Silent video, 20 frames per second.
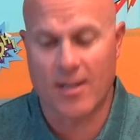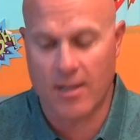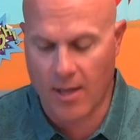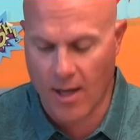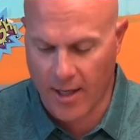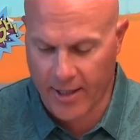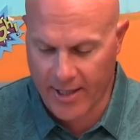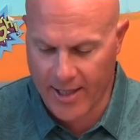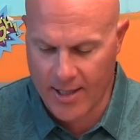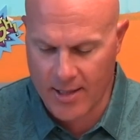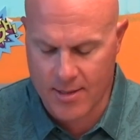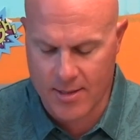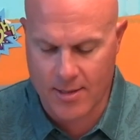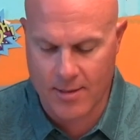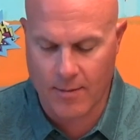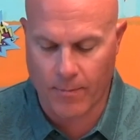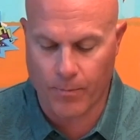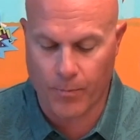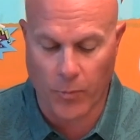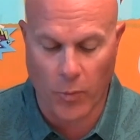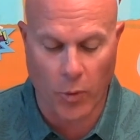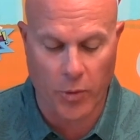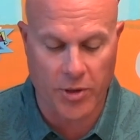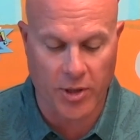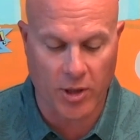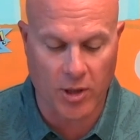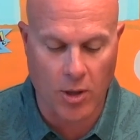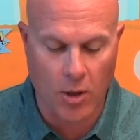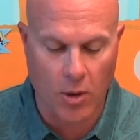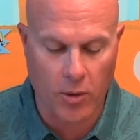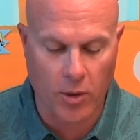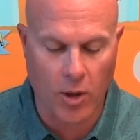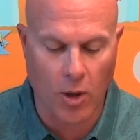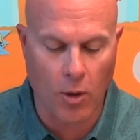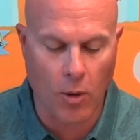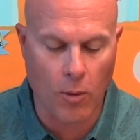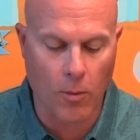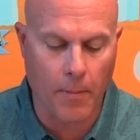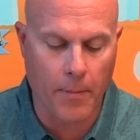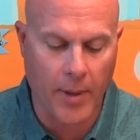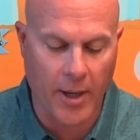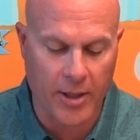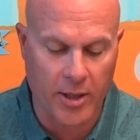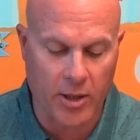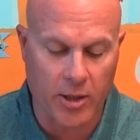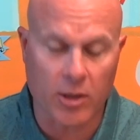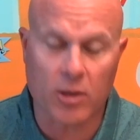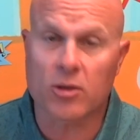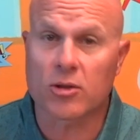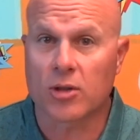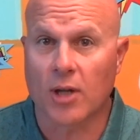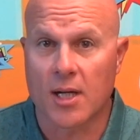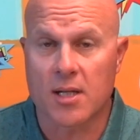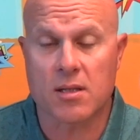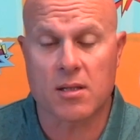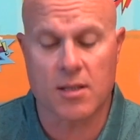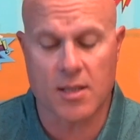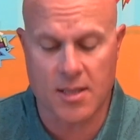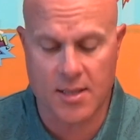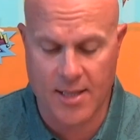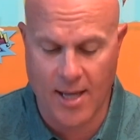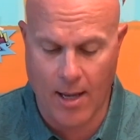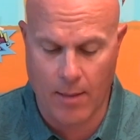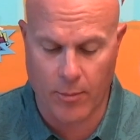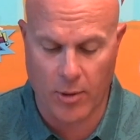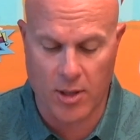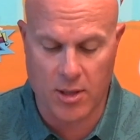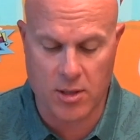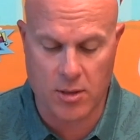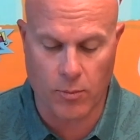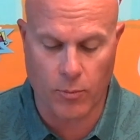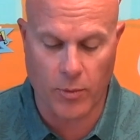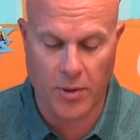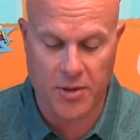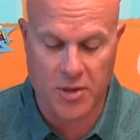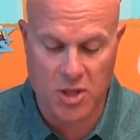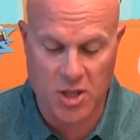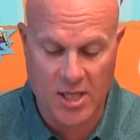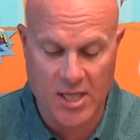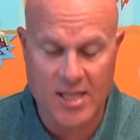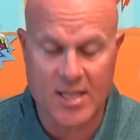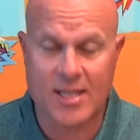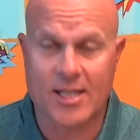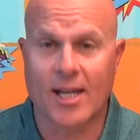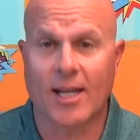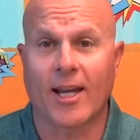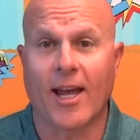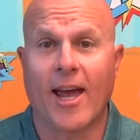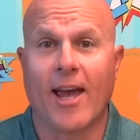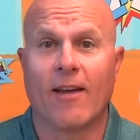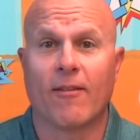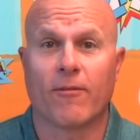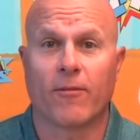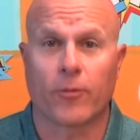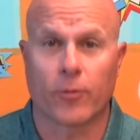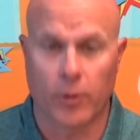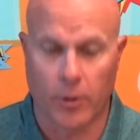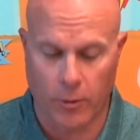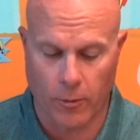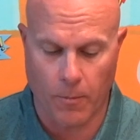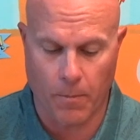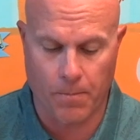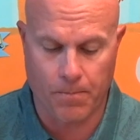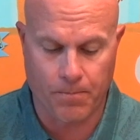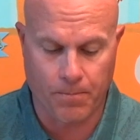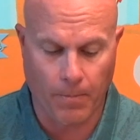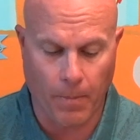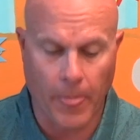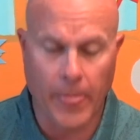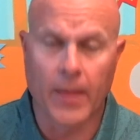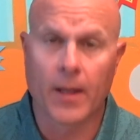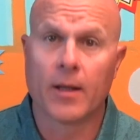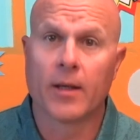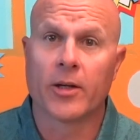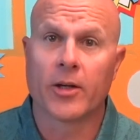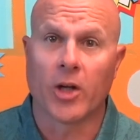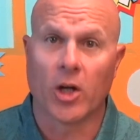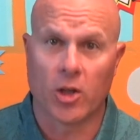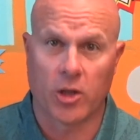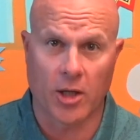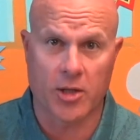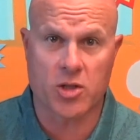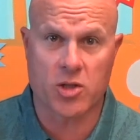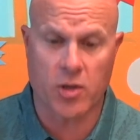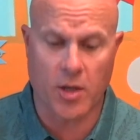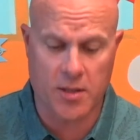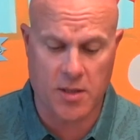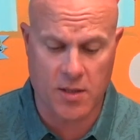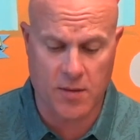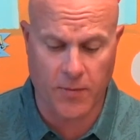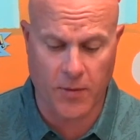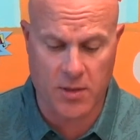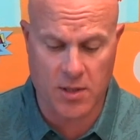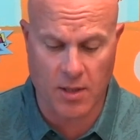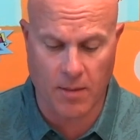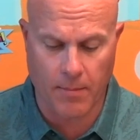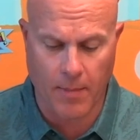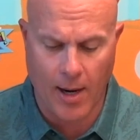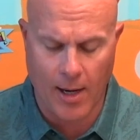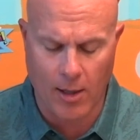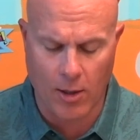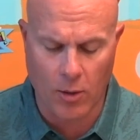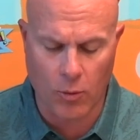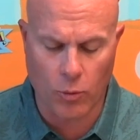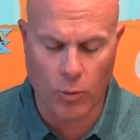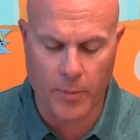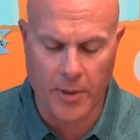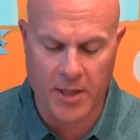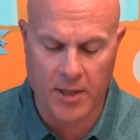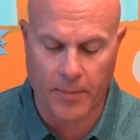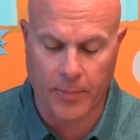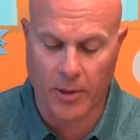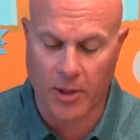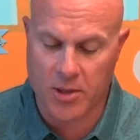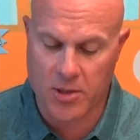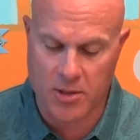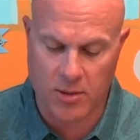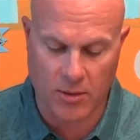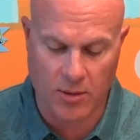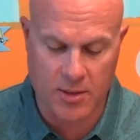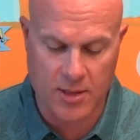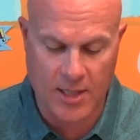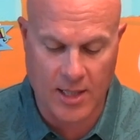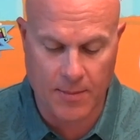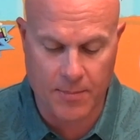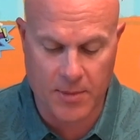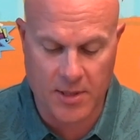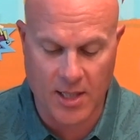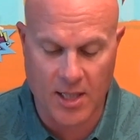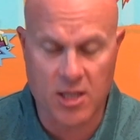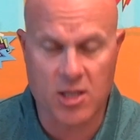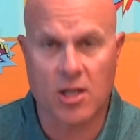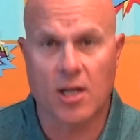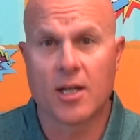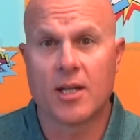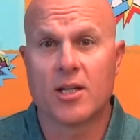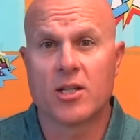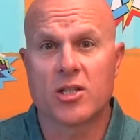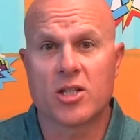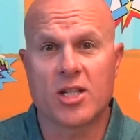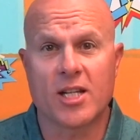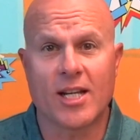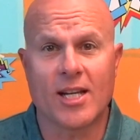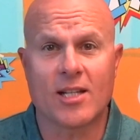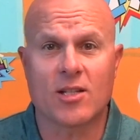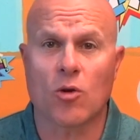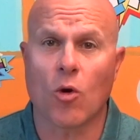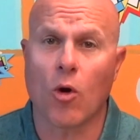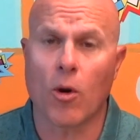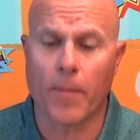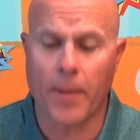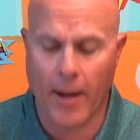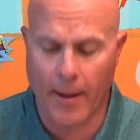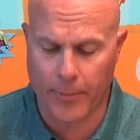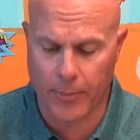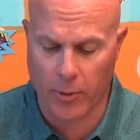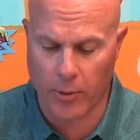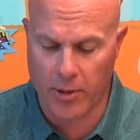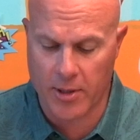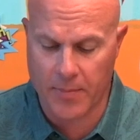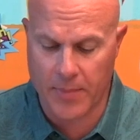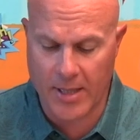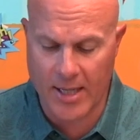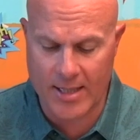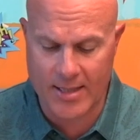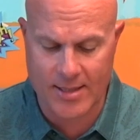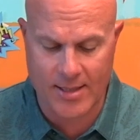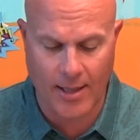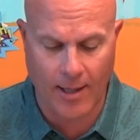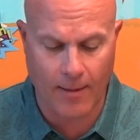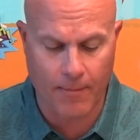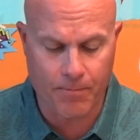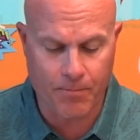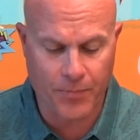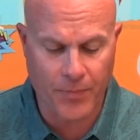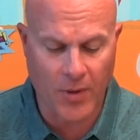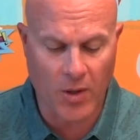nuggets or the cocoa butter crustless sandwich with cheese stick and fruit. Your lunch choices for tomorrow will be the personal deep dish, cheese or pepperoni pizza,